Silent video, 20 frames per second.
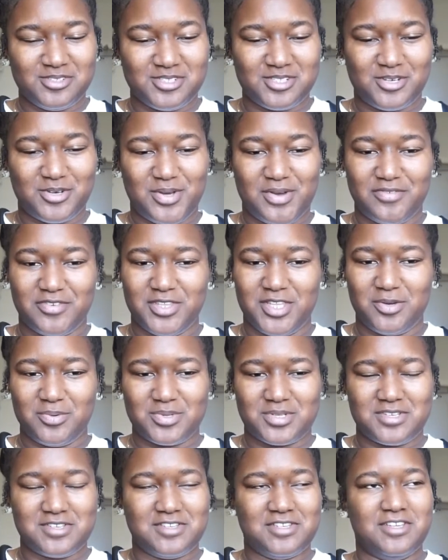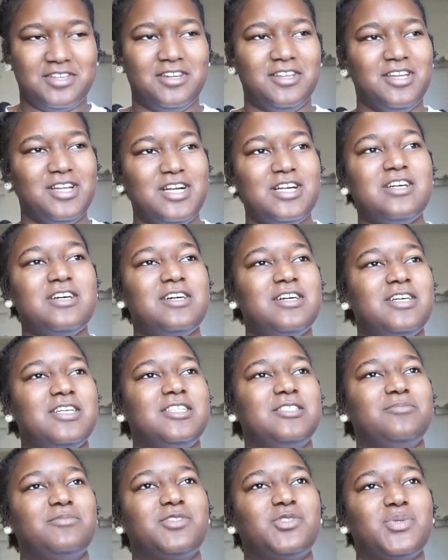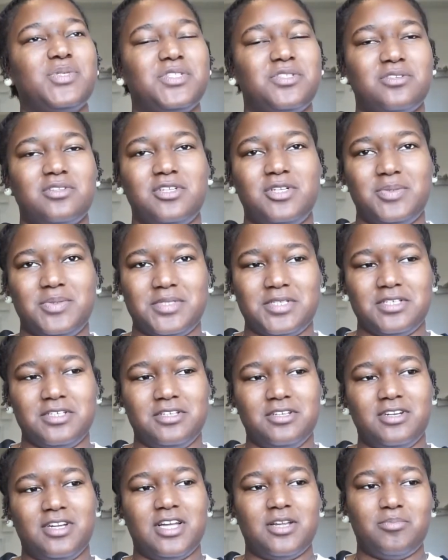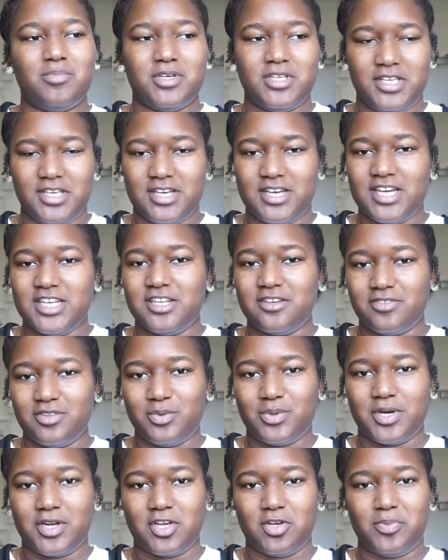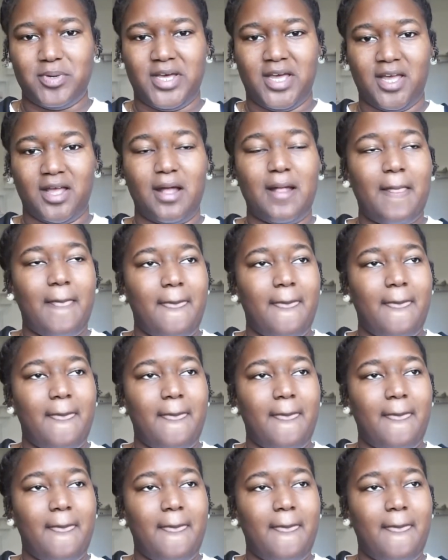so everything was good. Switzerland was good, but I definitely want to go back.